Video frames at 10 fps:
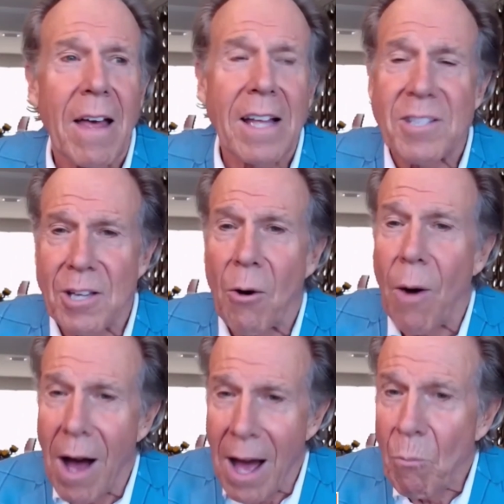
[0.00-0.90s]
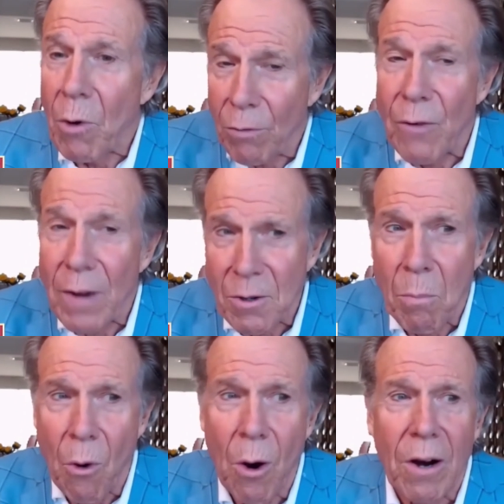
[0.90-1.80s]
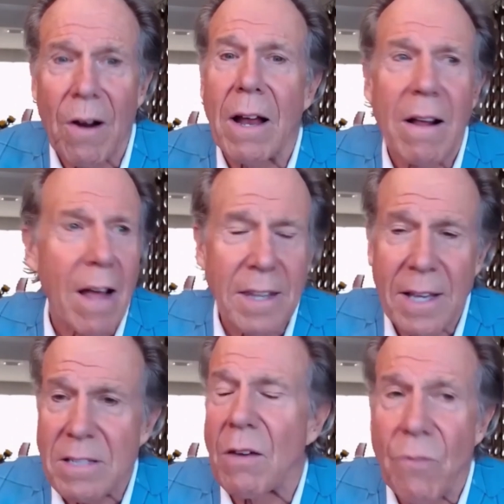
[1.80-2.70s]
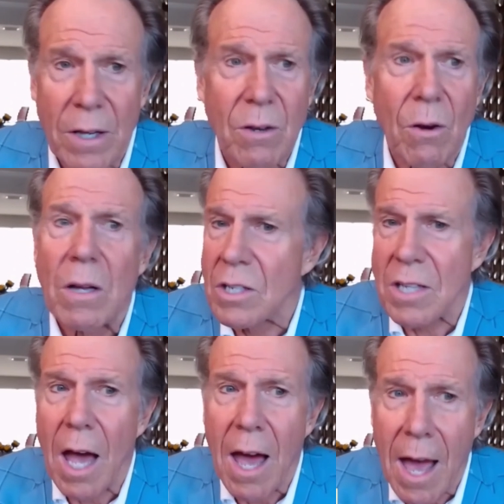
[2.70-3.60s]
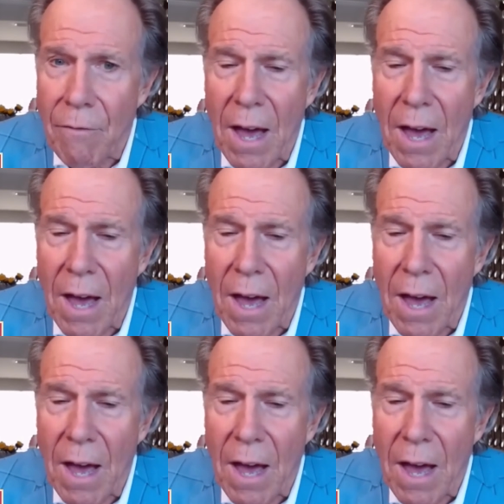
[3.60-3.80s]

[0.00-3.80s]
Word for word: And so I'm with Victor Borge, and they say, Victor, just a half